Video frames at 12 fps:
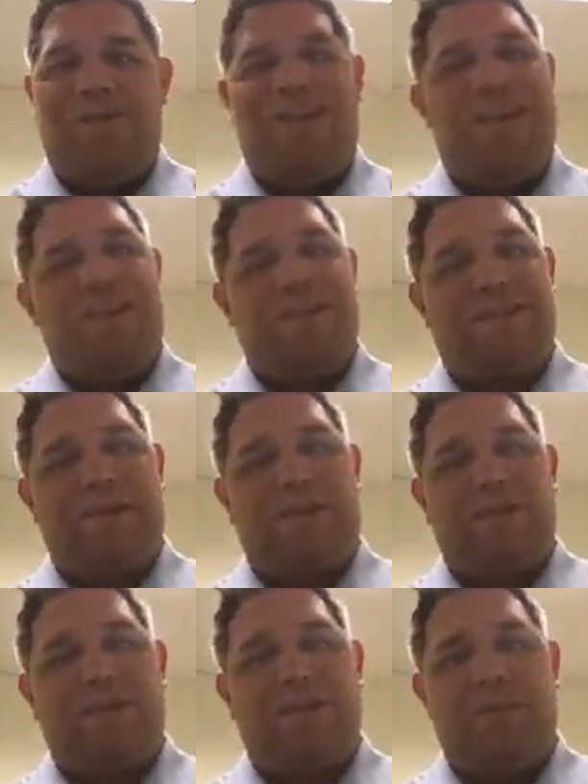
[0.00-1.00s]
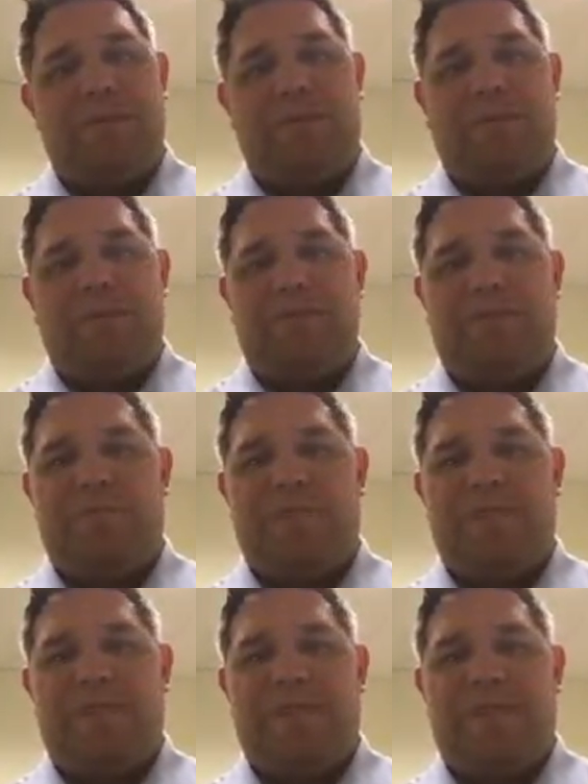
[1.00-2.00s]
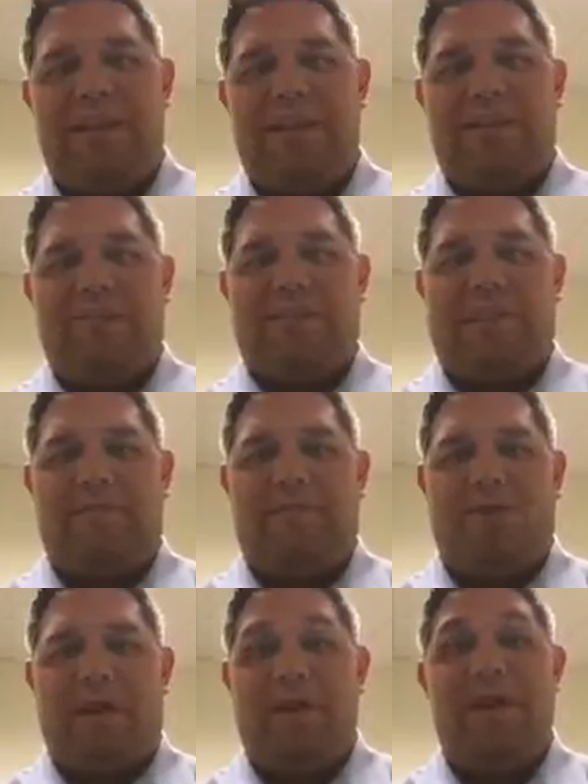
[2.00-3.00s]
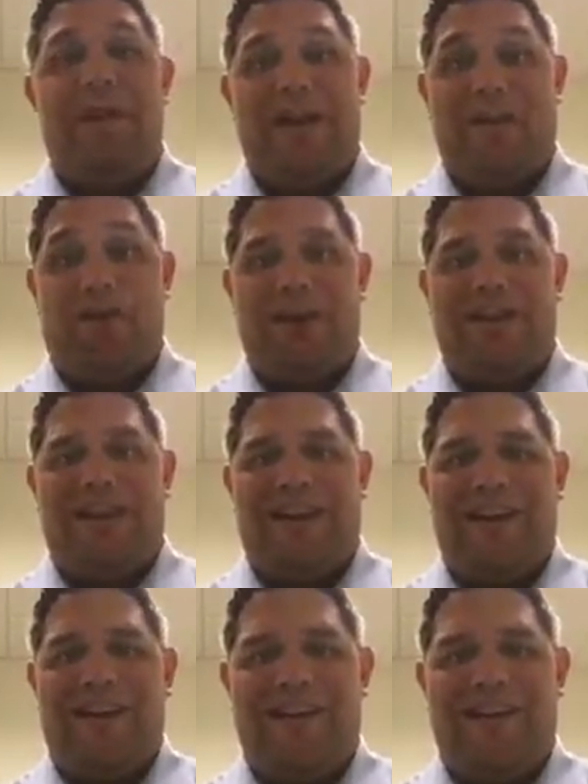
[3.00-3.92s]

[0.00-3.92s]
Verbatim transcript: Again, Scott Ferguson with the Ferguson Real Estate Team here in South Florida. Have a great day.